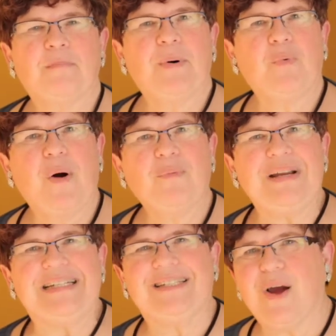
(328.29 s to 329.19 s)
But what
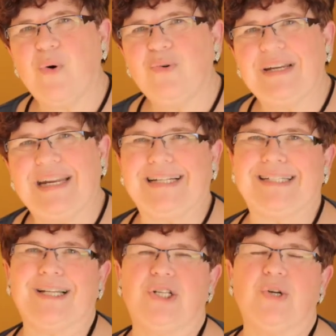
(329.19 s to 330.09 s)
we don't need
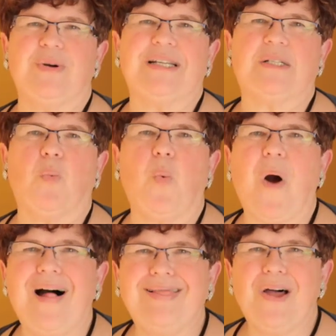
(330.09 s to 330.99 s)
to do is
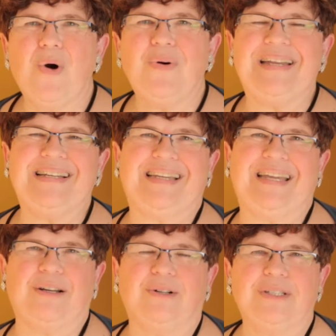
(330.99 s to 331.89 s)
wallow in
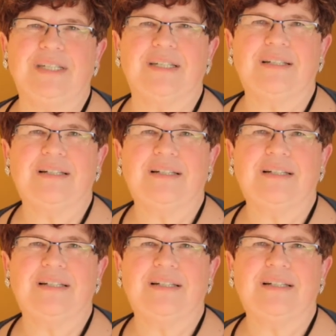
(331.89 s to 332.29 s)
guilt